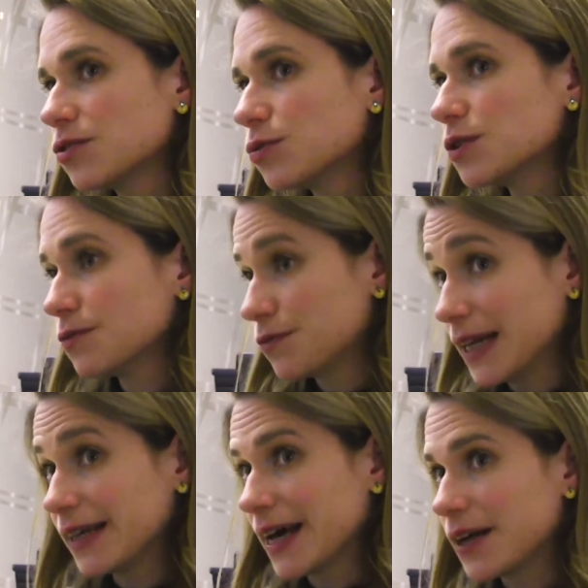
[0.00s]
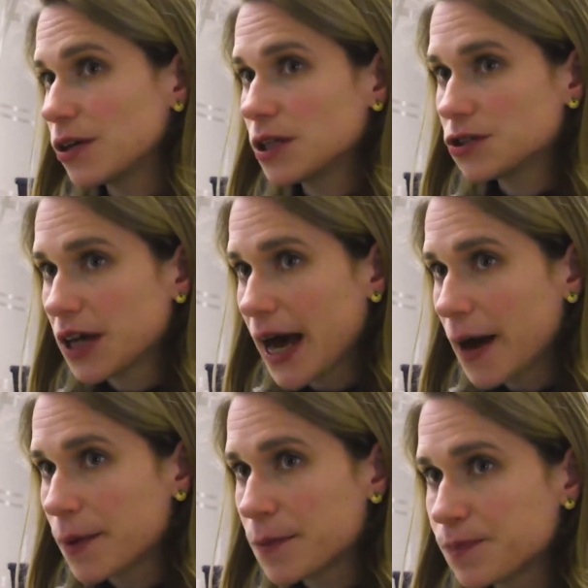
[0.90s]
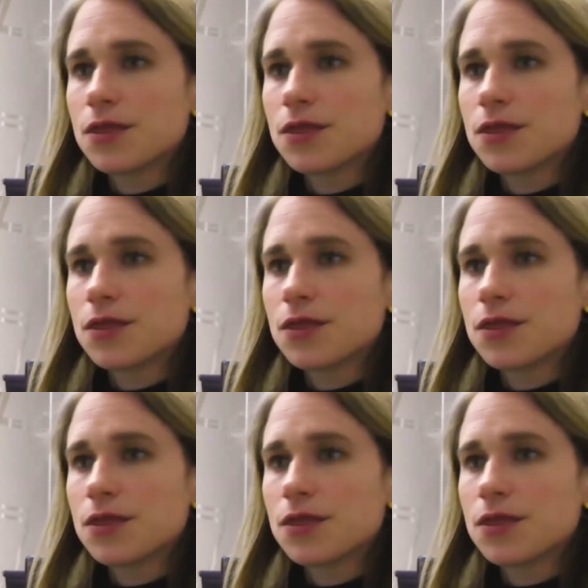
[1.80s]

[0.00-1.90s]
towards filling that knowledge gap.